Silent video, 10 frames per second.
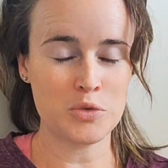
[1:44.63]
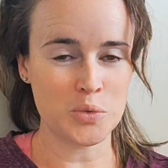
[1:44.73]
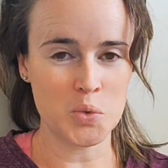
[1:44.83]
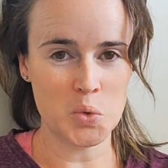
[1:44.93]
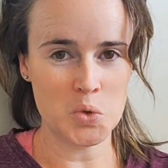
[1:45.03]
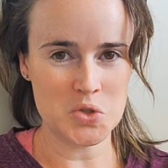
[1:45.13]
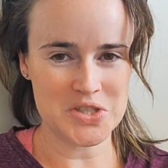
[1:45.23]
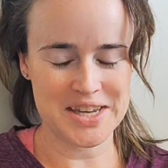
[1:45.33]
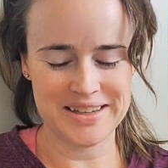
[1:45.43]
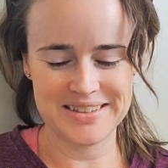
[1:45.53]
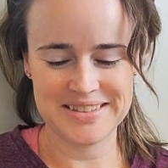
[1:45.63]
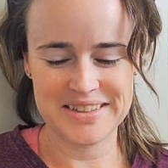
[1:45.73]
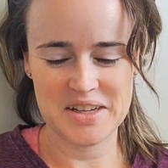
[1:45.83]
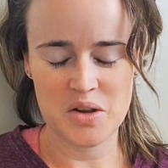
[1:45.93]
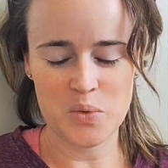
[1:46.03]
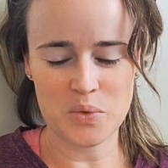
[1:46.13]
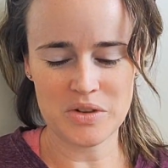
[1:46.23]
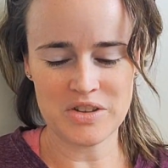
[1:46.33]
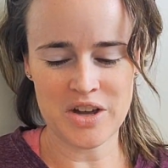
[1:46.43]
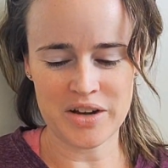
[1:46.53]
the rules
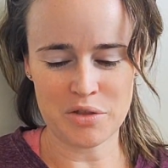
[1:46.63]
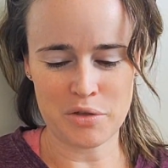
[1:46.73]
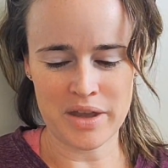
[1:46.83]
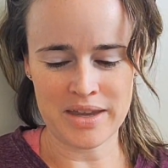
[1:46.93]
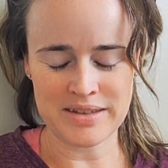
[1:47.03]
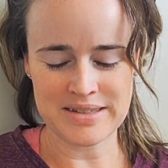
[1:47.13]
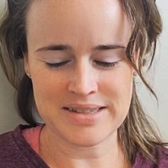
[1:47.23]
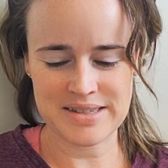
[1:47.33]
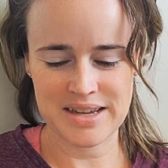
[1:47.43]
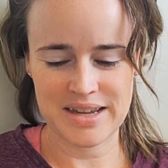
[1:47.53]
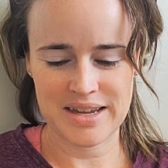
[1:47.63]
with a lot of things.